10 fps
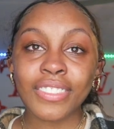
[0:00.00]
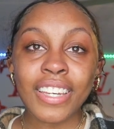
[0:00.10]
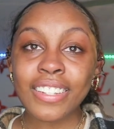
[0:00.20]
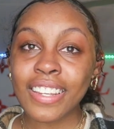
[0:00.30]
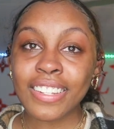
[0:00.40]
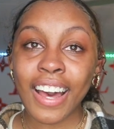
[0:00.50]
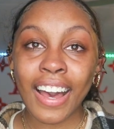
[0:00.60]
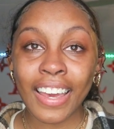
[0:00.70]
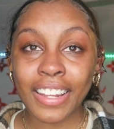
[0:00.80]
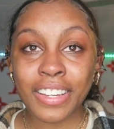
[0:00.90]
this
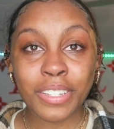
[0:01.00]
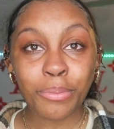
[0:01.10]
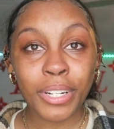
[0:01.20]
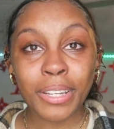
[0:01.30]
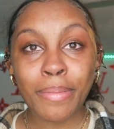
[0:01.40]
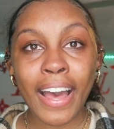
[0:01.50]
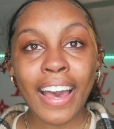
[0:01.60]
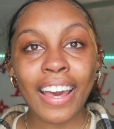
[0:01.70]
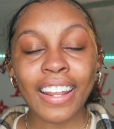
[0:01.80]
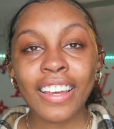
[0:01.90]
society is pretty
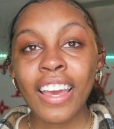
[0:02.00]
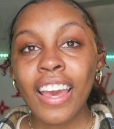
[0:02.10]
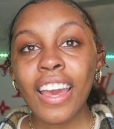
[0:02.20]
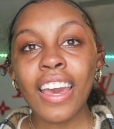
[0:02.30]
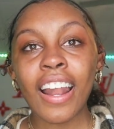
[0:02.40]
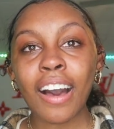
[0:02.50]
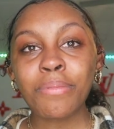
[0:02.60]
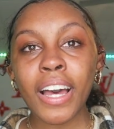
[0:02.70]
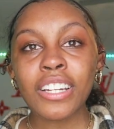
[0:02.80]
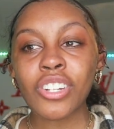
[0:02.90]
bad. And
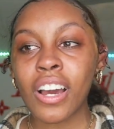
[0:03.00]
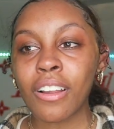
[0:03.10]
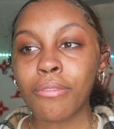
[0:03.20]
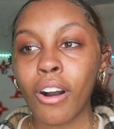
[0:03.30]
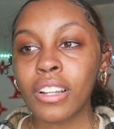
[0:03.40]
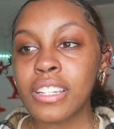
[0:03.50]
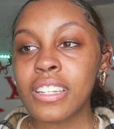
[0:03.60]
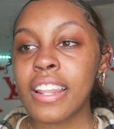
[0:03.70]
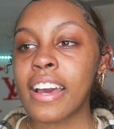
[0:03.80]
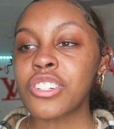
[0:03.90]
I'm not trying to fall
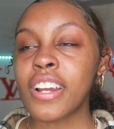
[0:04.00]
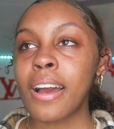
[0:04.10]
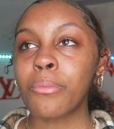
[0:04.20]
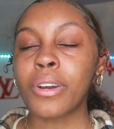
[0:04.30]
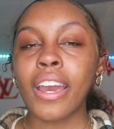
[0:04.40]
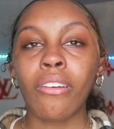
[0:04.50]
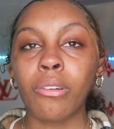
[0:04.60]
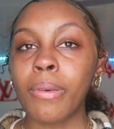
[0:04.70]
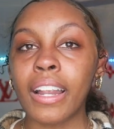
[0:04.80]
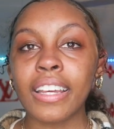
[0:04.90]
into that trap with
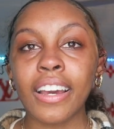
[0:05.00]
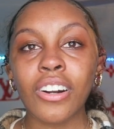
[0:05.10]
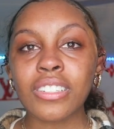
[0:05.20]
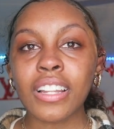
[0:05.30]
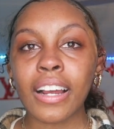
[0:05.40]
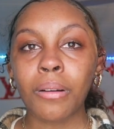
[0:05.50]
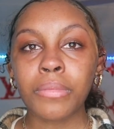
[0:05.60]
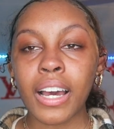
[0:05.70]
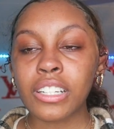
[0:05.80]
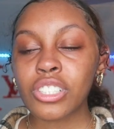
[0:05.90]
everybody else. Like
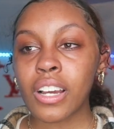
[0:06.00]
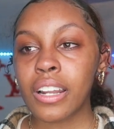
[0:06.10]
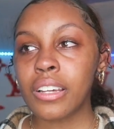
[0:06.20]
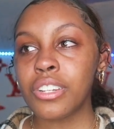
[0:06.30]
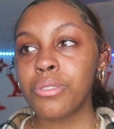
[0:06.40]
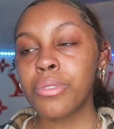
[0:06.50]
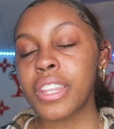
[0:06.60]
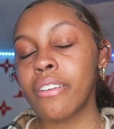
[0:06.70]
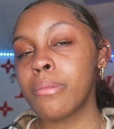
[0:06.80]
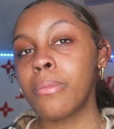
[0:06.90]
I'm not trying to do
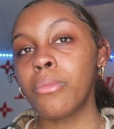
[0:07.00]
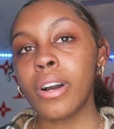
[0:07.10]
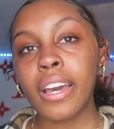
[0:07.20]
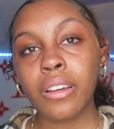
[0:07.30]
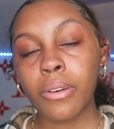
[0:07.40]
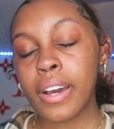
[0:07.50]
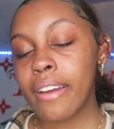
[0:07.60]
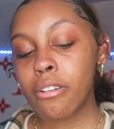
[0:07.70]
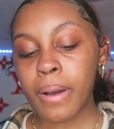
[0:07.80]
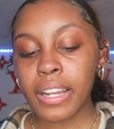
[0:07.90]
with what
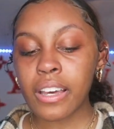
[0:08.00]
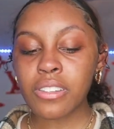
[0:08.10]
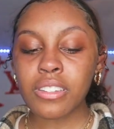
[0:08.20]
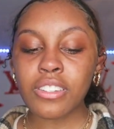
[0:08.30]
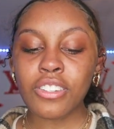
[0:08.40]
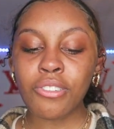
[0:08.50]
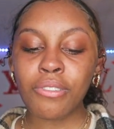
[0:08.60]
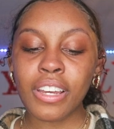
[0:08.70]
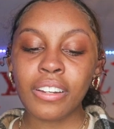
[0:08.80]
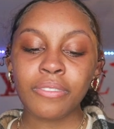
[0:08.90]
everybody else is
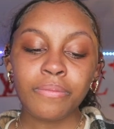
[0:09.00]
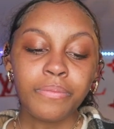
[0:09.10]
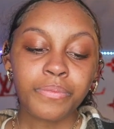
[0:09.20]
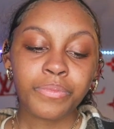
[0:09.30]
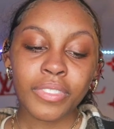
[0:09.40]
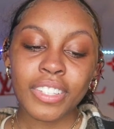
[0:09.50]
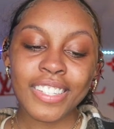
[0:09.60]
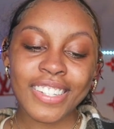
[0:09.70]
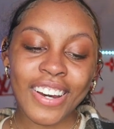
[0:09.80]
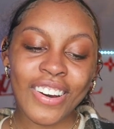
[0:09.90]
doing.
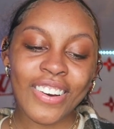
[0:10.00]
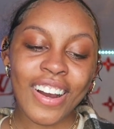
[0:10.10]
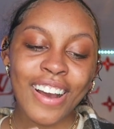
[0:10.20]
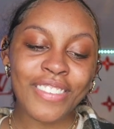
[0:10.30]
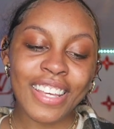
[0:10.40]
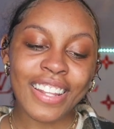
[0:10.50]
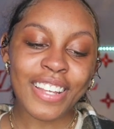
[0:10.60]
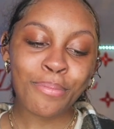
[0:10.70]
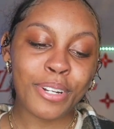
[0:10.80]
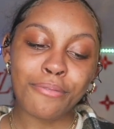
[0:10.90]
So I mean,
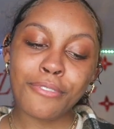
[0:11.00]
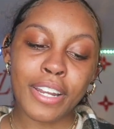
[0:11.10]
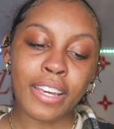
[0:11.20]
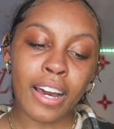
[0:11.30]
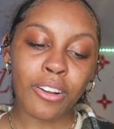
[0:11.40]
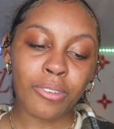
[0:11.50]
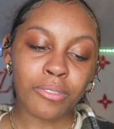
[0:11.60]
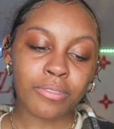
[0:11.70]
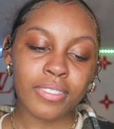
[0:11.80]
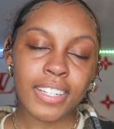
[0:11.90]
that's pretty funny. I
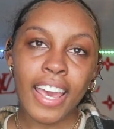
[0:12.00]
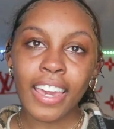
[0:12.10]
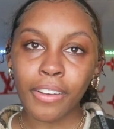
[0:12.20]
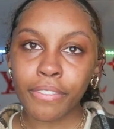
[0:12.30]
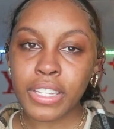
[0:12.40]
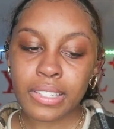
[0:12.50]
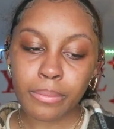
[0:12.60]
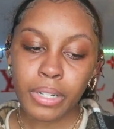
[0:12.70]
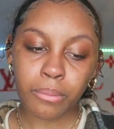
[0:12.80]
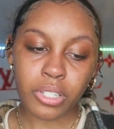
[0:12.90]
don't take it
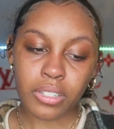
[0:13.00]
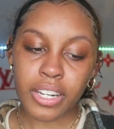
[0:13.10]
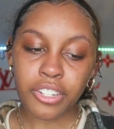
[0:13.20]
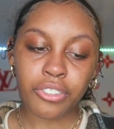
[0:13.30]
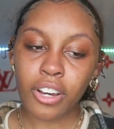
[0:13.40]
offensive, but I'm just letting you